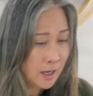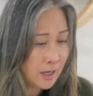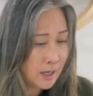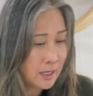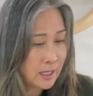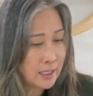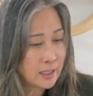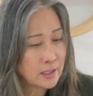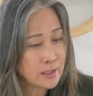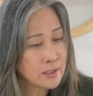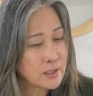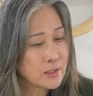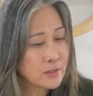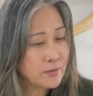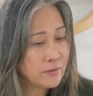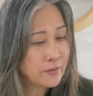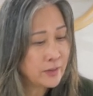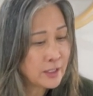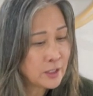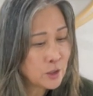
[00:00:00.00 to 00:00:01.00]
It's
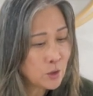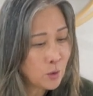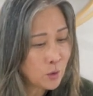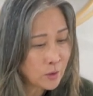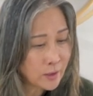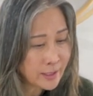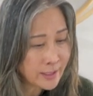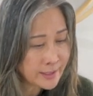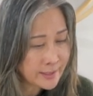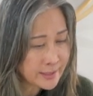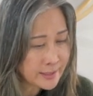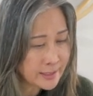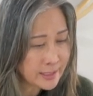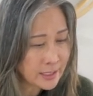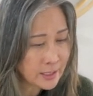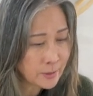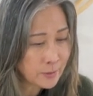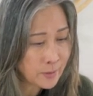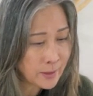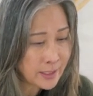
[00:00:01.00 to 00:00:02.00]
Victoria's
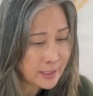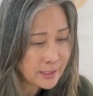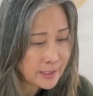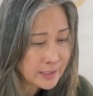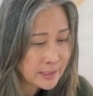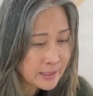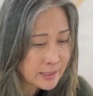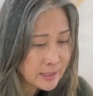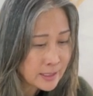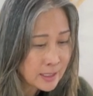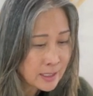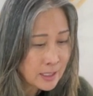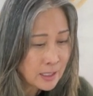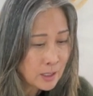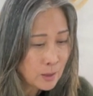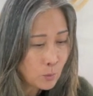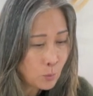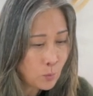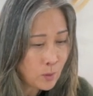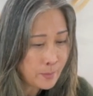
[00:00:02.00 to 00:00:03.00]
Secret
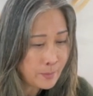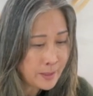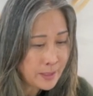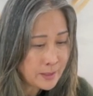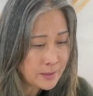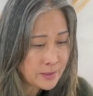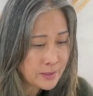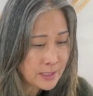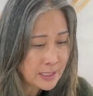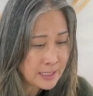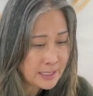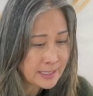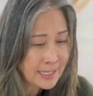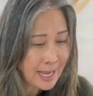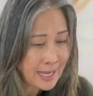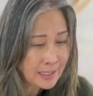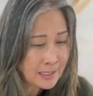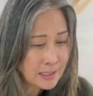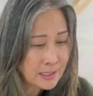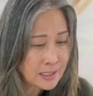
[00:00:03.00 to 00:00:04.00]
Women's
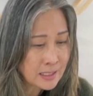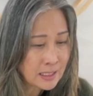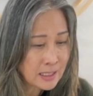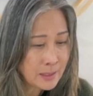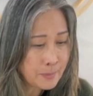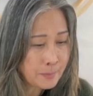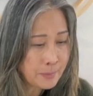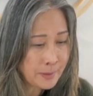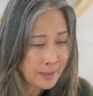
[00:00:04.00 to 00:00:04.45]
Satin Slip